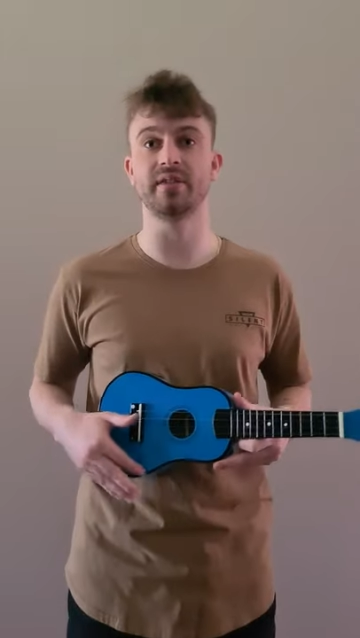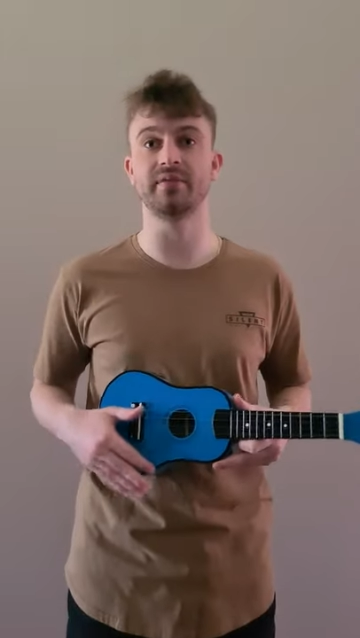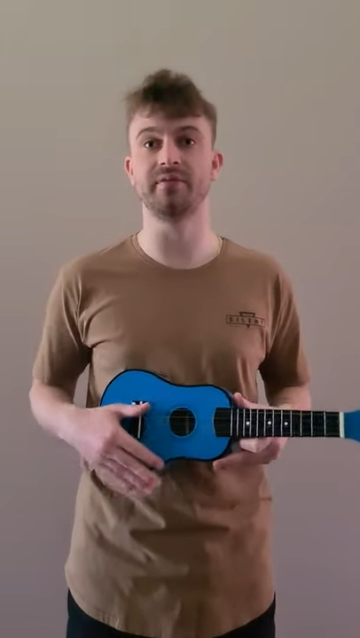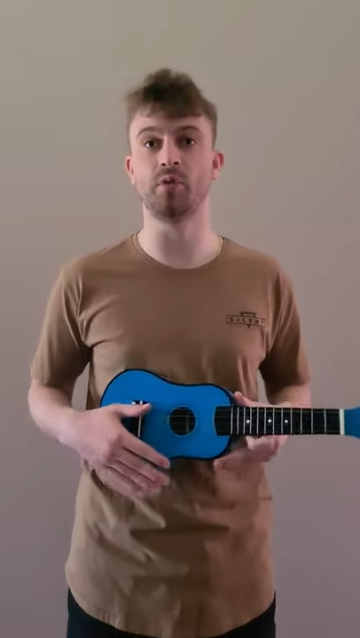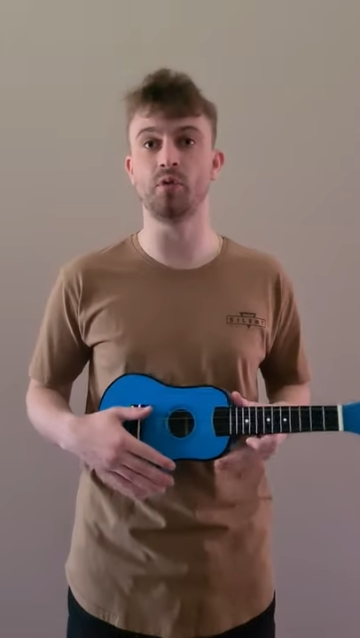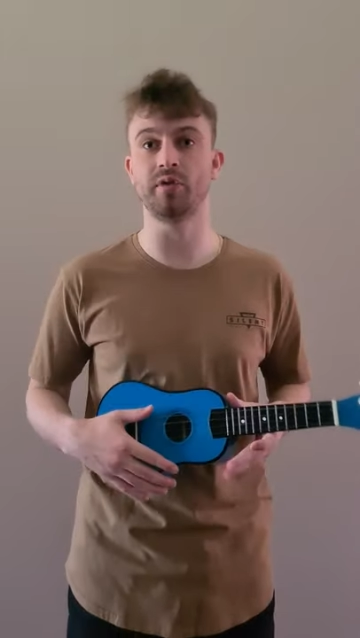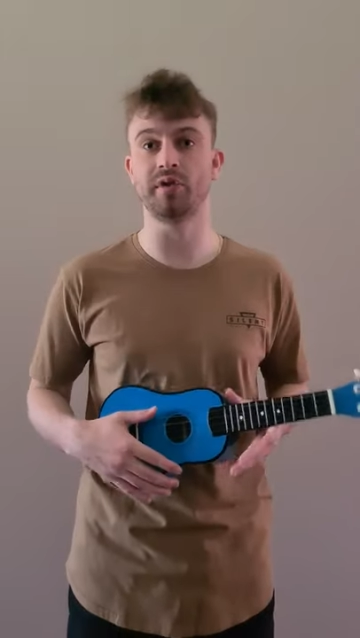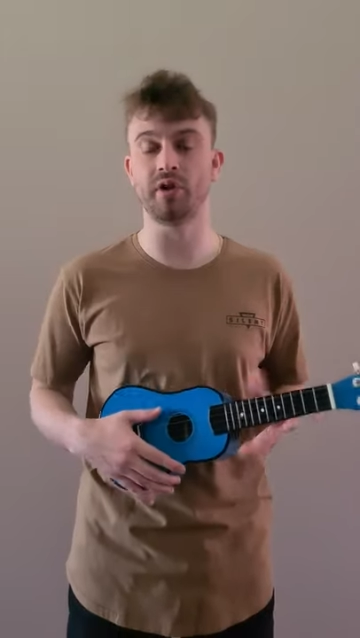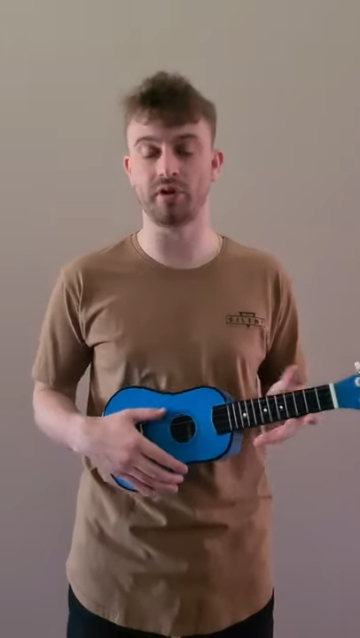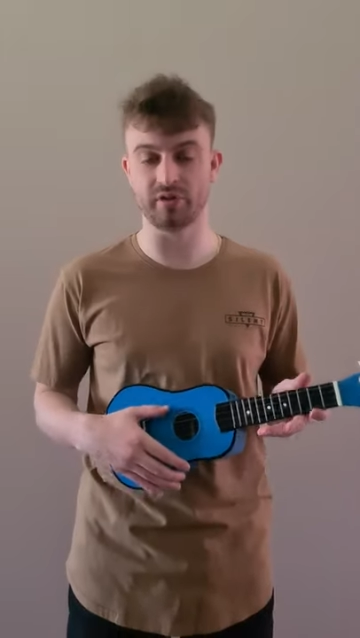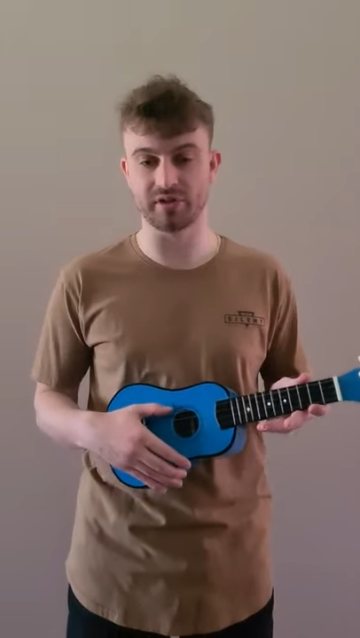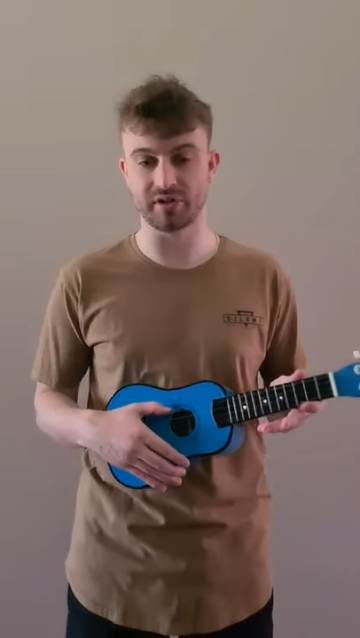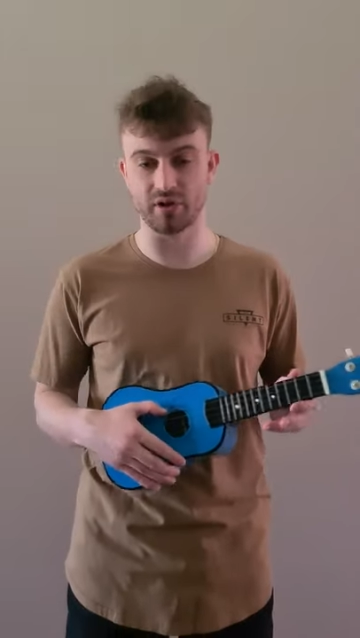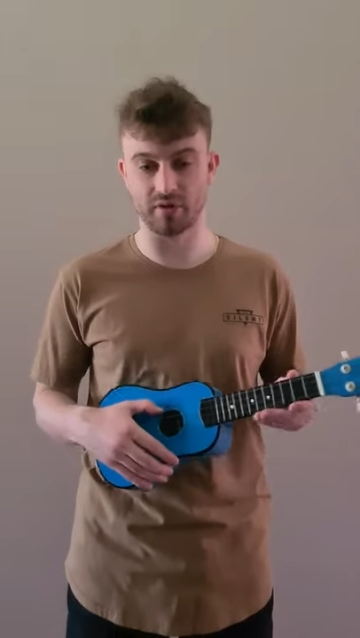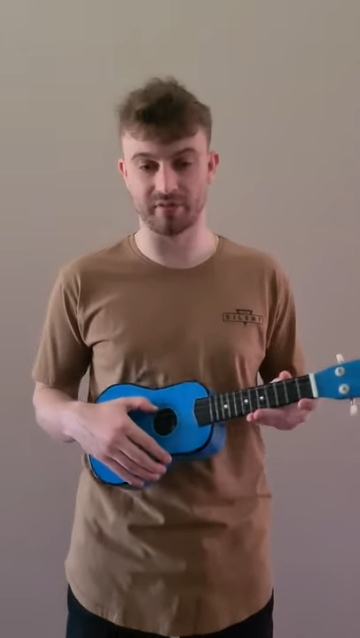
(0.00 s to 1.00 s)
the four
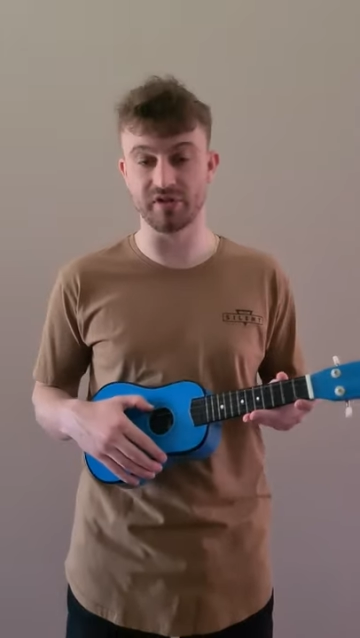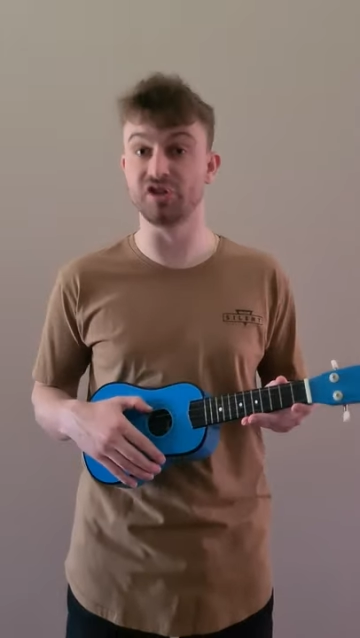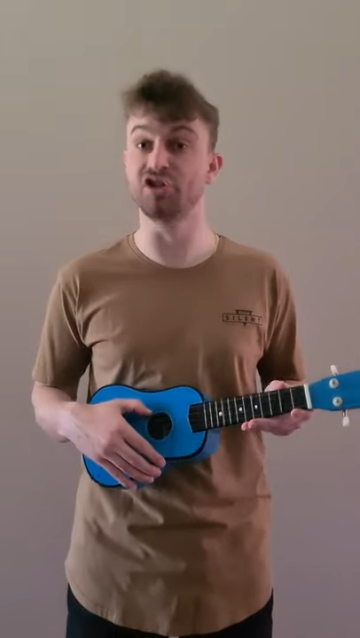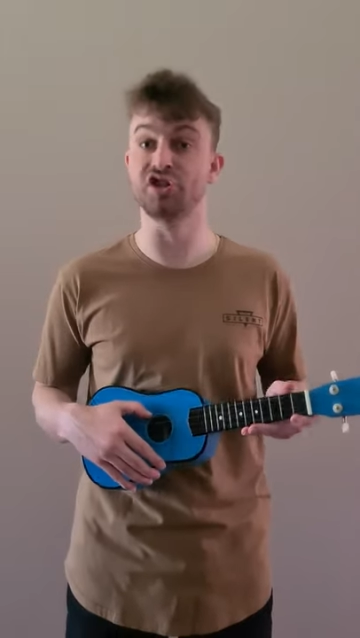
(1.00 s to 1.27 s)
notes of